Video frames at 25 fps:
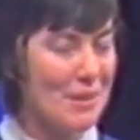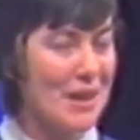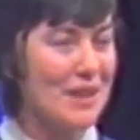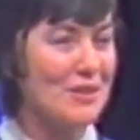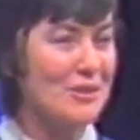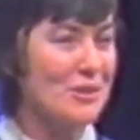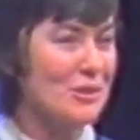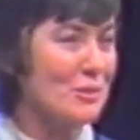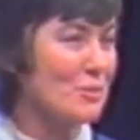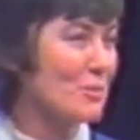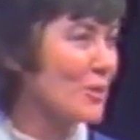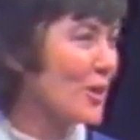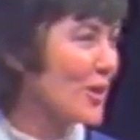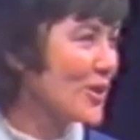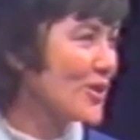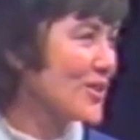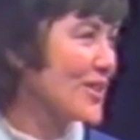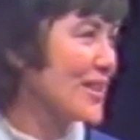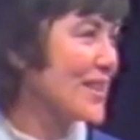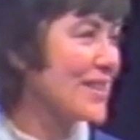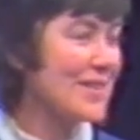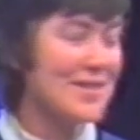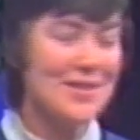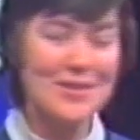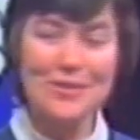pattern to
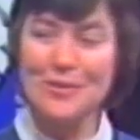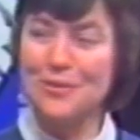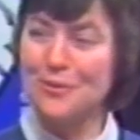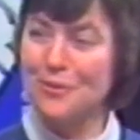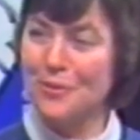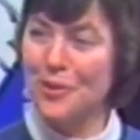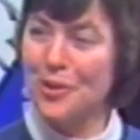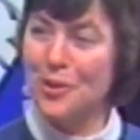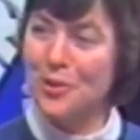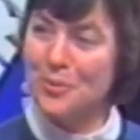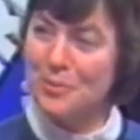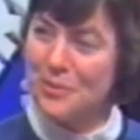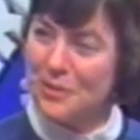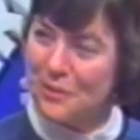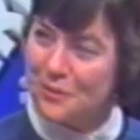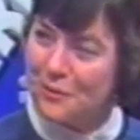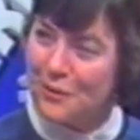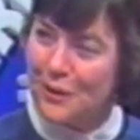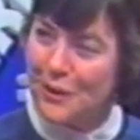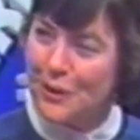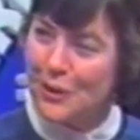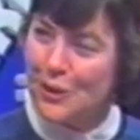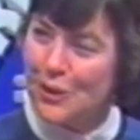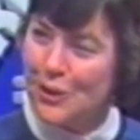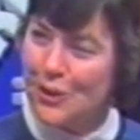process or form
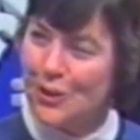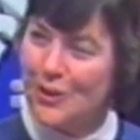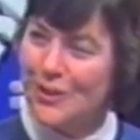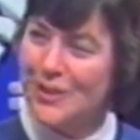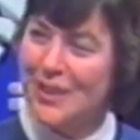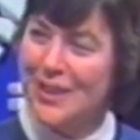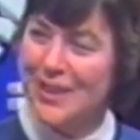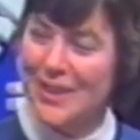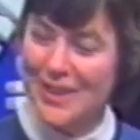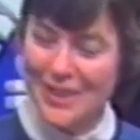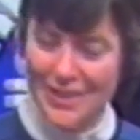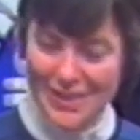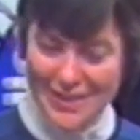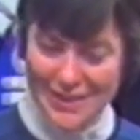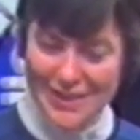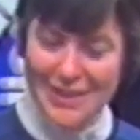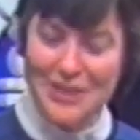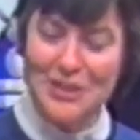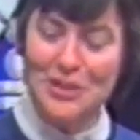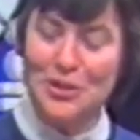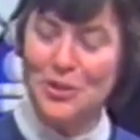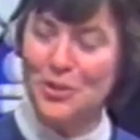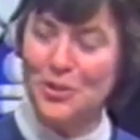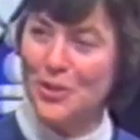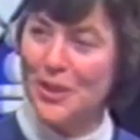to function.
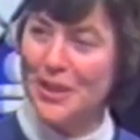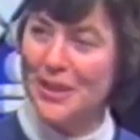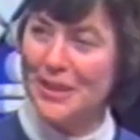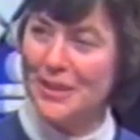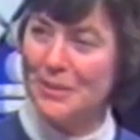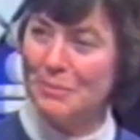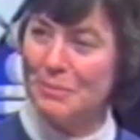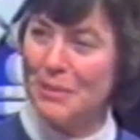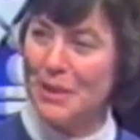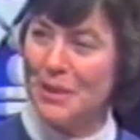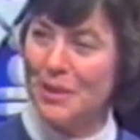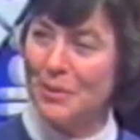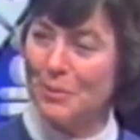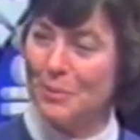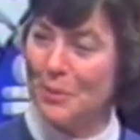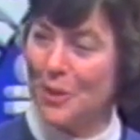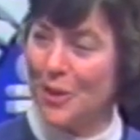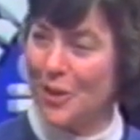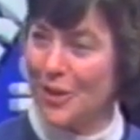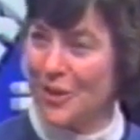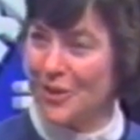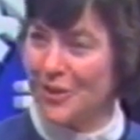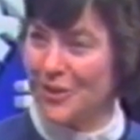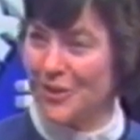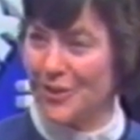The integrated
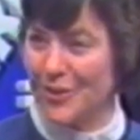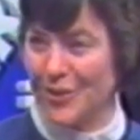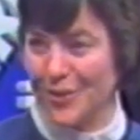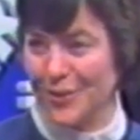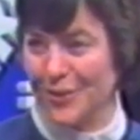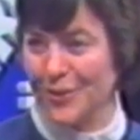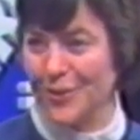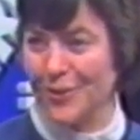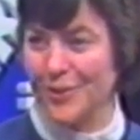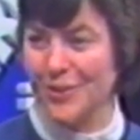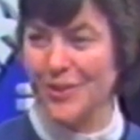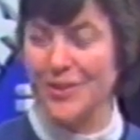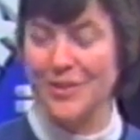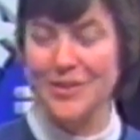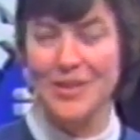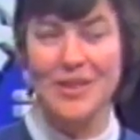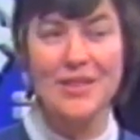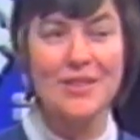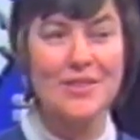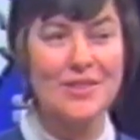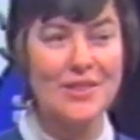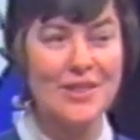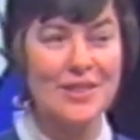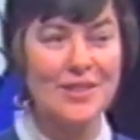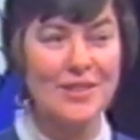models of the
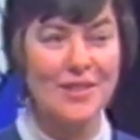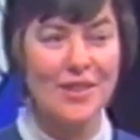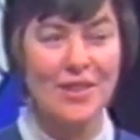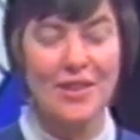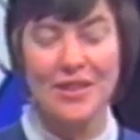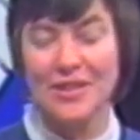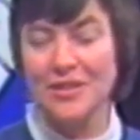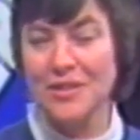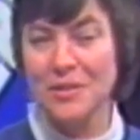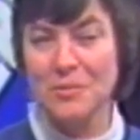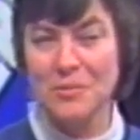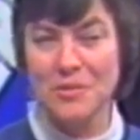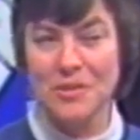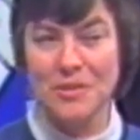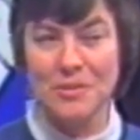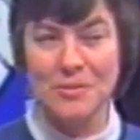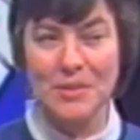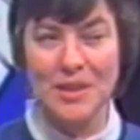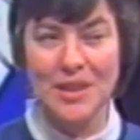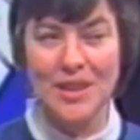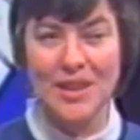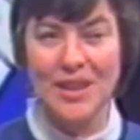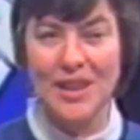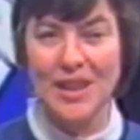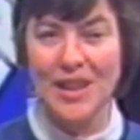60s are, it seems
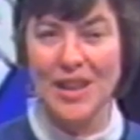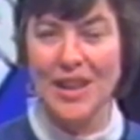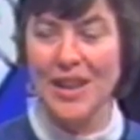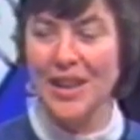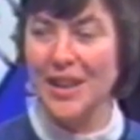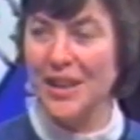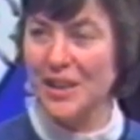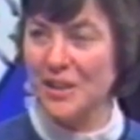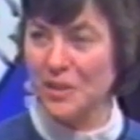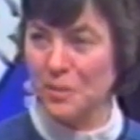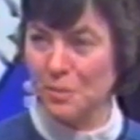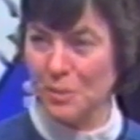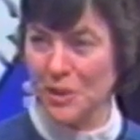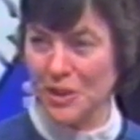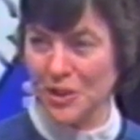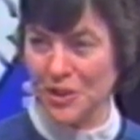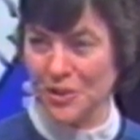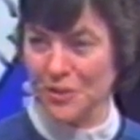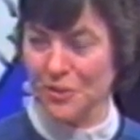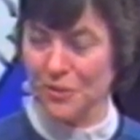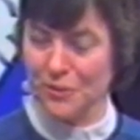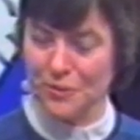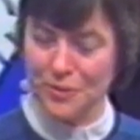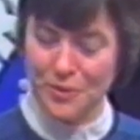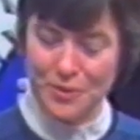to me, an
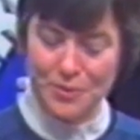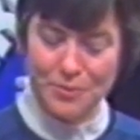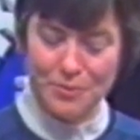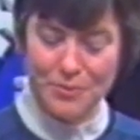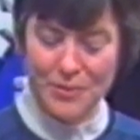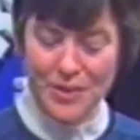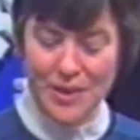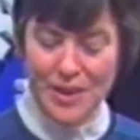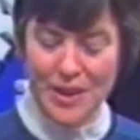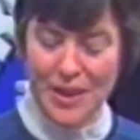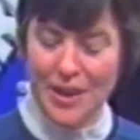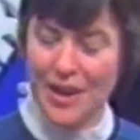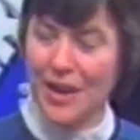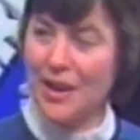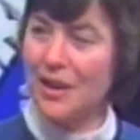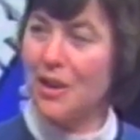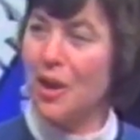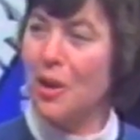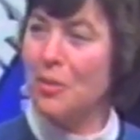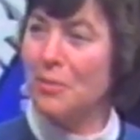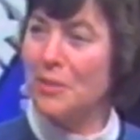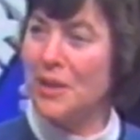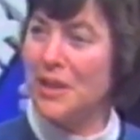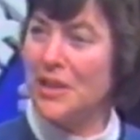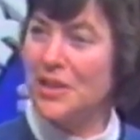expression of a, a
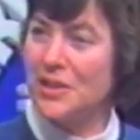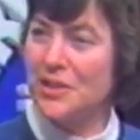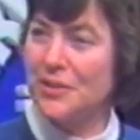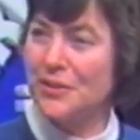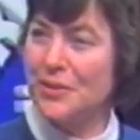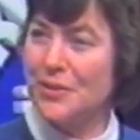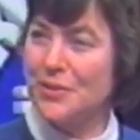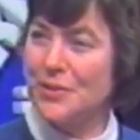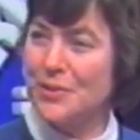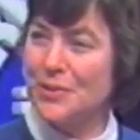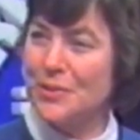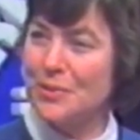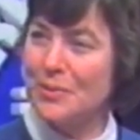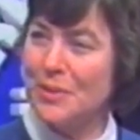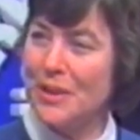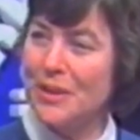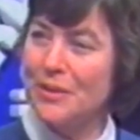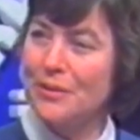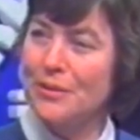combination of those two